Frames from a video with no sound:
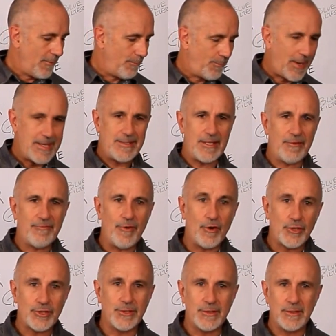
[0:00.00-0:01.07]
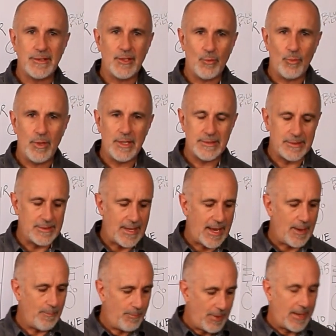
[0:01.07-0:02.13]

basic function it was in that.